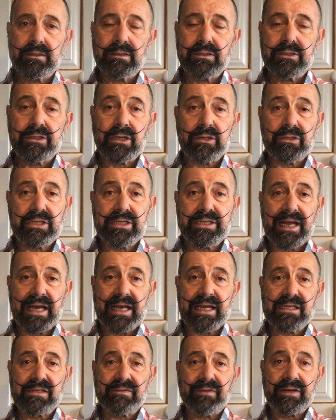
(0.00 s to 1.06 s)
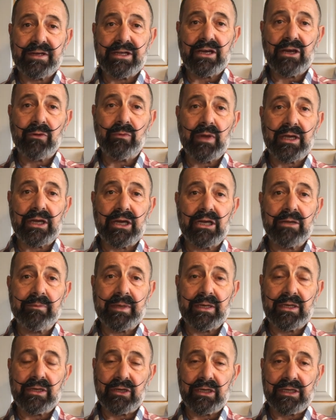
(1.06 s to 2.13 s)
So today's video we're going to
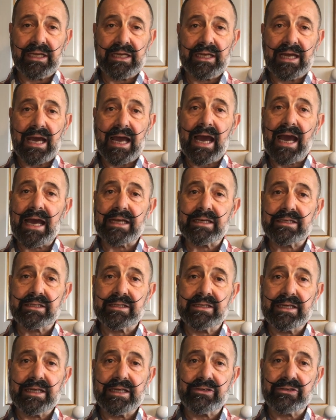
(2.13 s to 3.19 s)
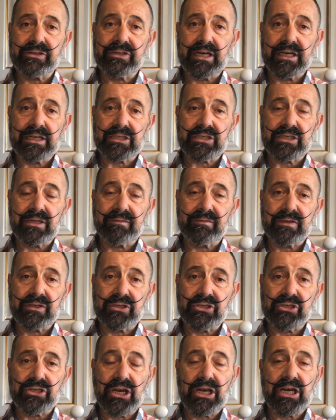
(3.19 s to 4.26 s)
be looking at the introduction of the
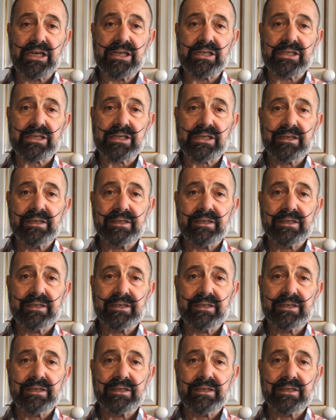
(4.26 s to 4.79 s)
shirt,